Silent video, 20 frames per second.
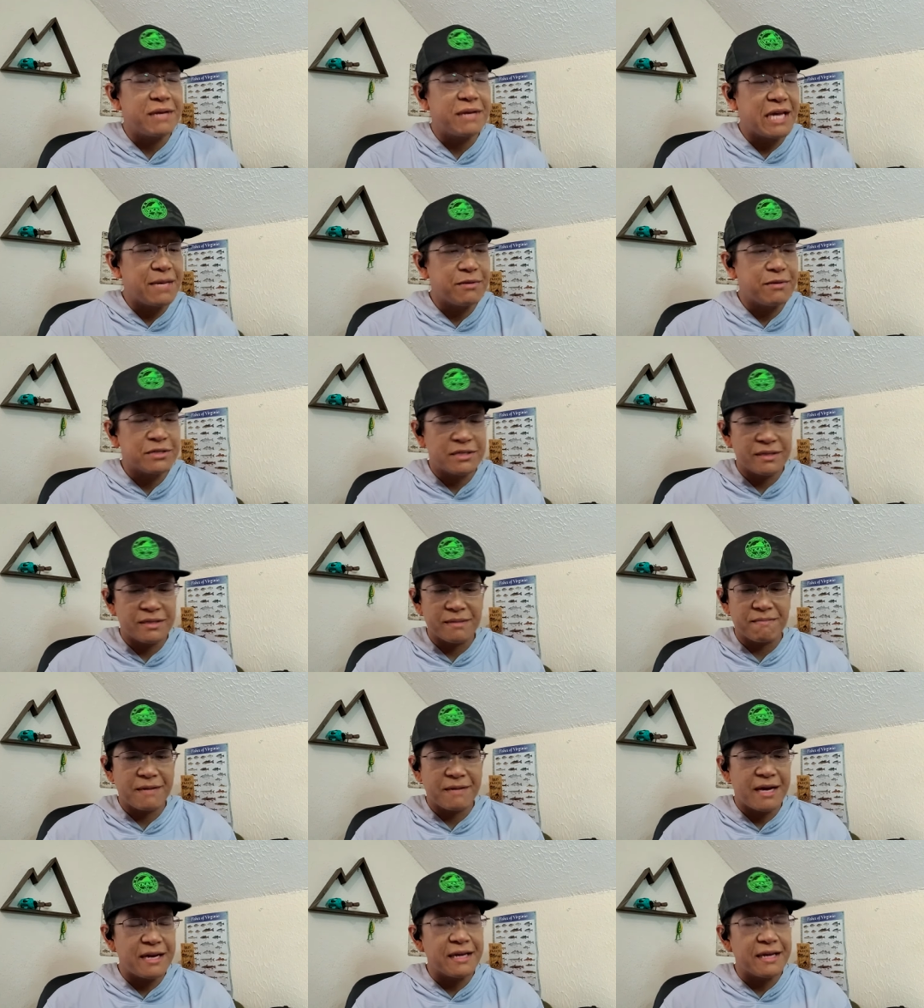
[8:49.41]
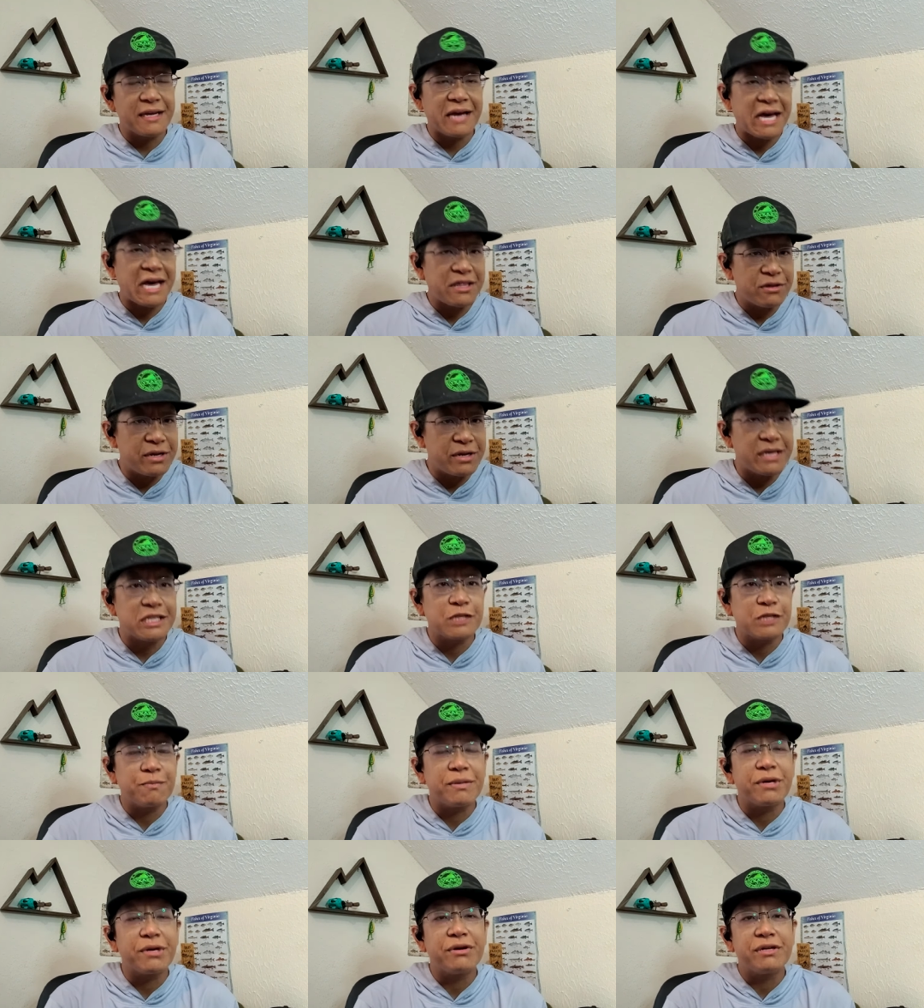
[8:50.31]
been able to kind of gather that
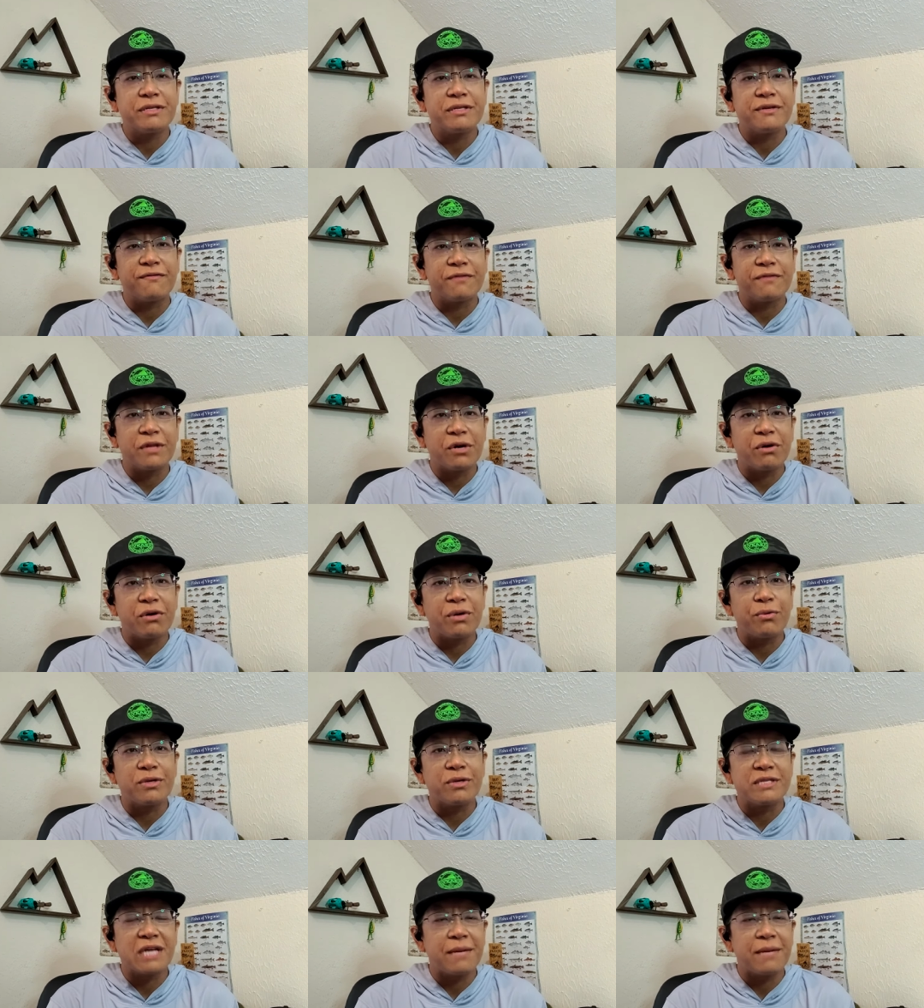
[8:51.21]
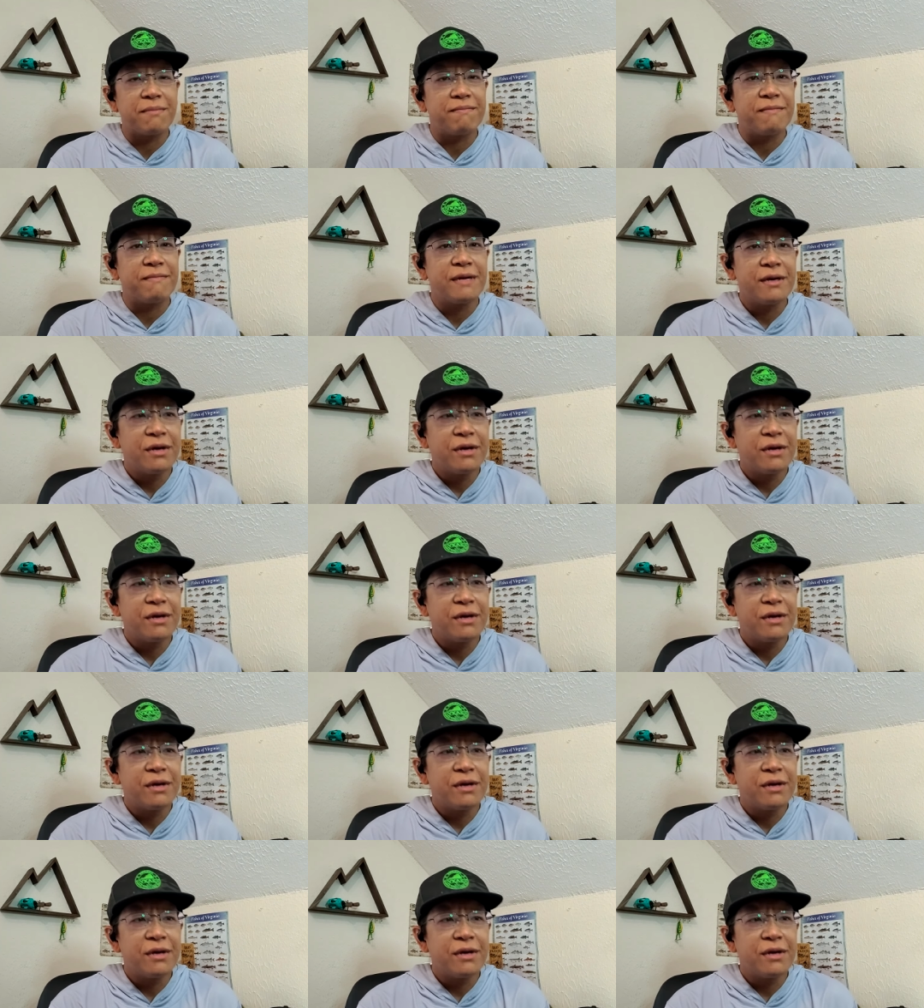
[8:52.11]
experience of knowing what time,